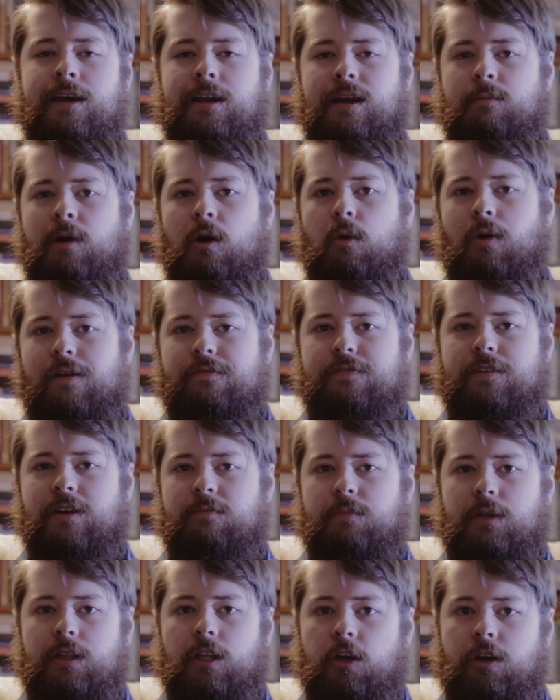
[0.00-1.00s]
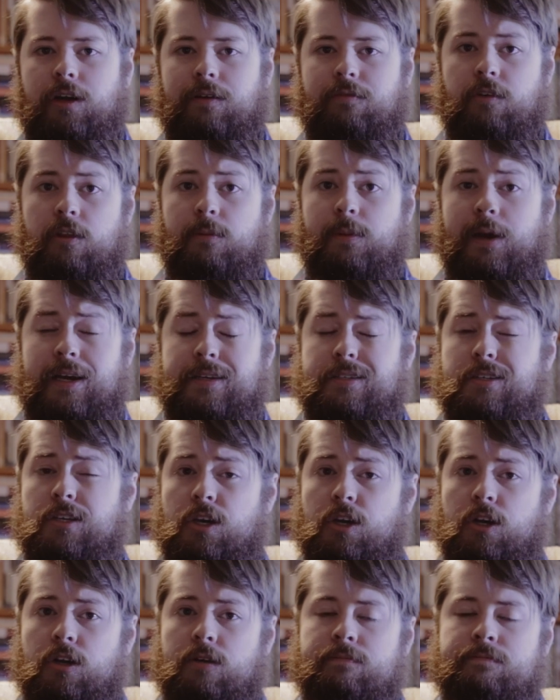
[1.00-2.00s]
and my wife and I have been learning for the past
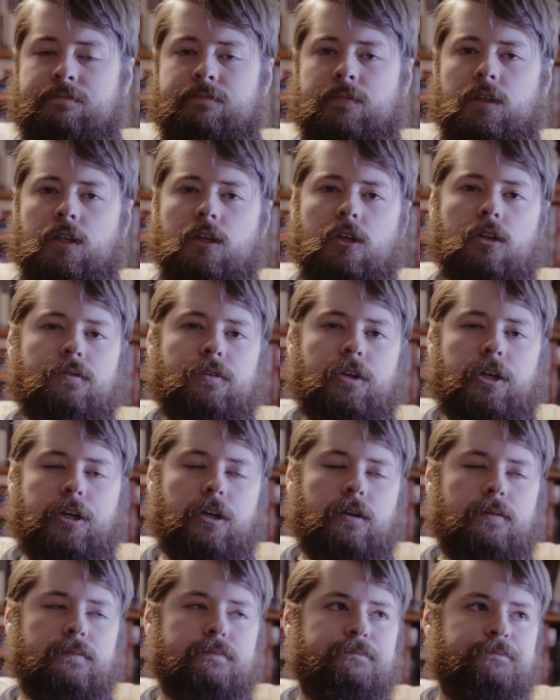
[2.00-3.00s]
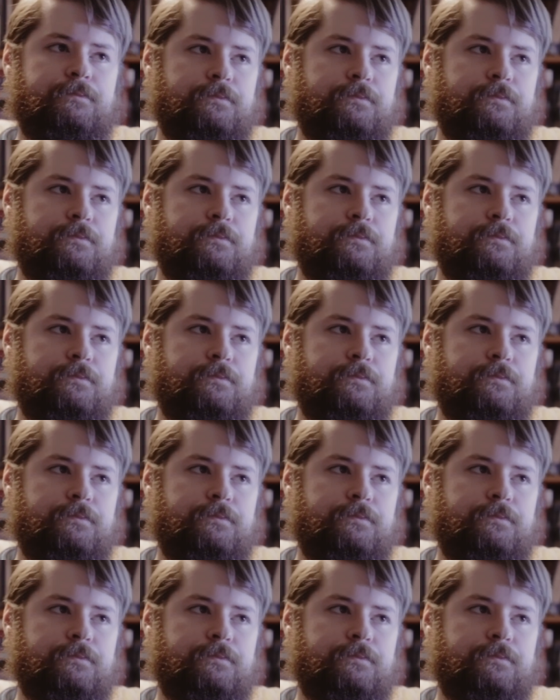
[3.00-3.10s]
year, a little over a year.